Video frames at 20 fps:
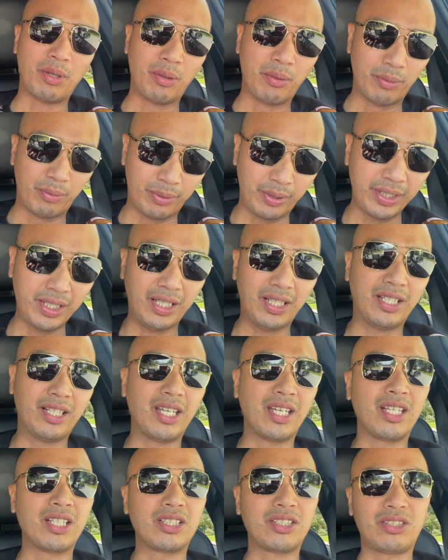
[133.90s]
read.
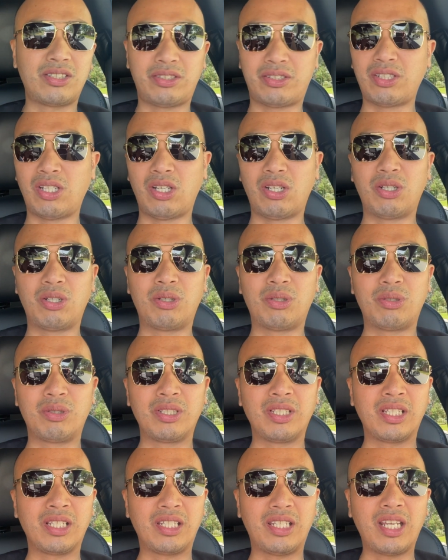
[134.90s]
So
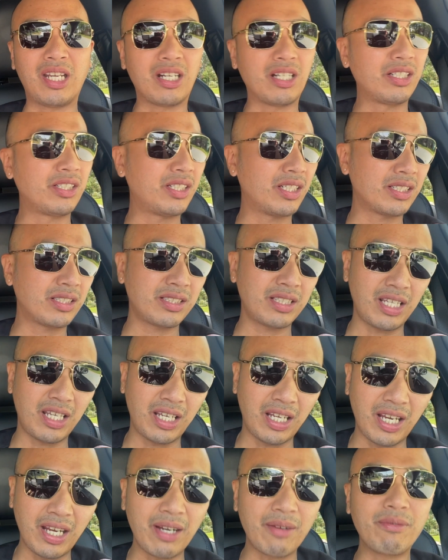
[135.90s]
they are just
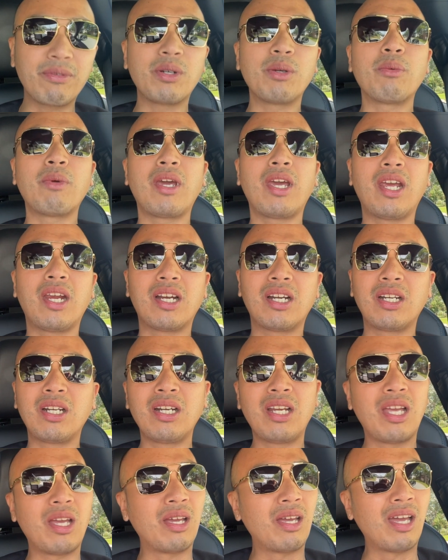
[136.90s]
everywhere.
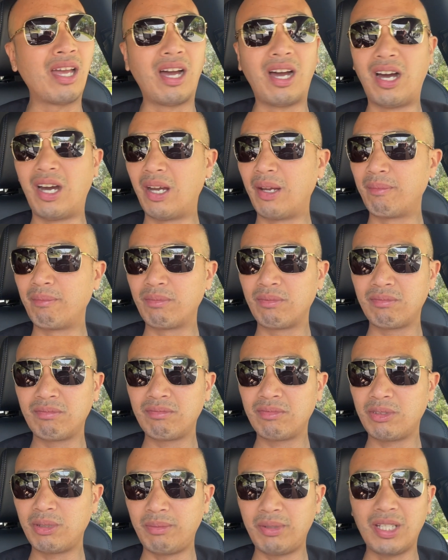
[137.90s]

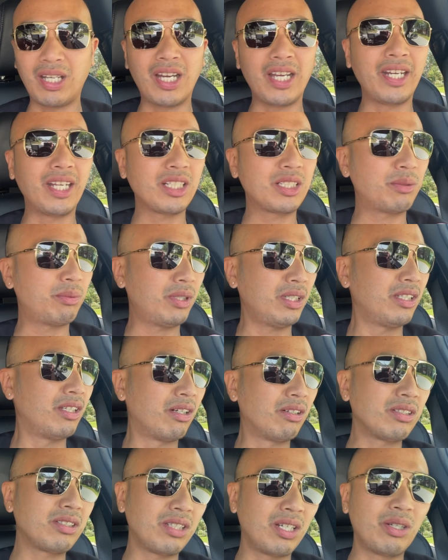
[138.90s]
To be honest, we
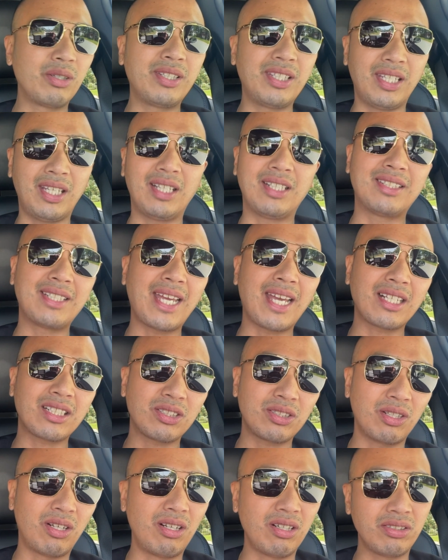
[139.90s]
don't know the exact
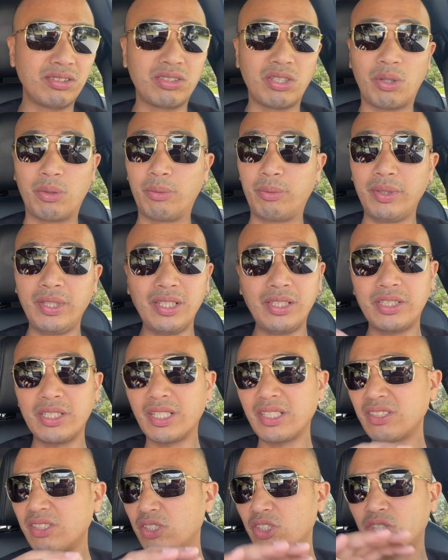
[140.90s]
stalls, so we
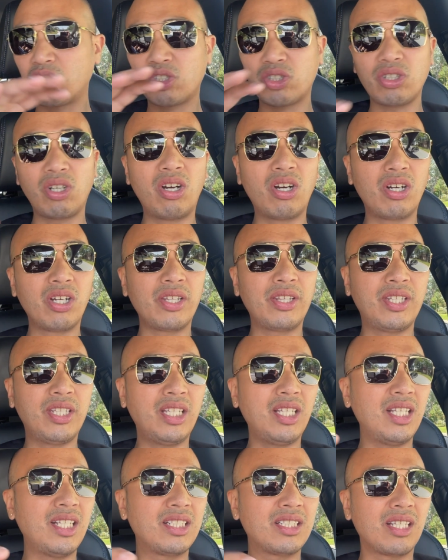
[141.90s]
just saw
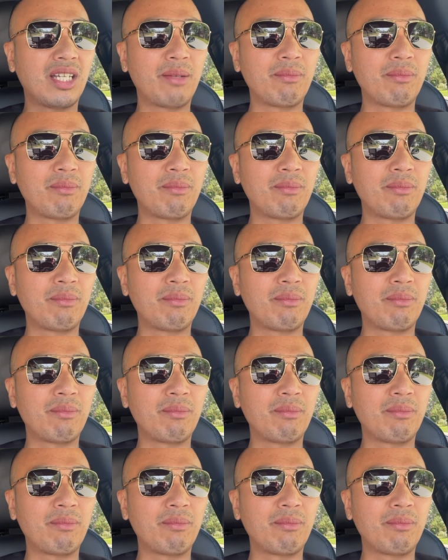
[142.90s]
these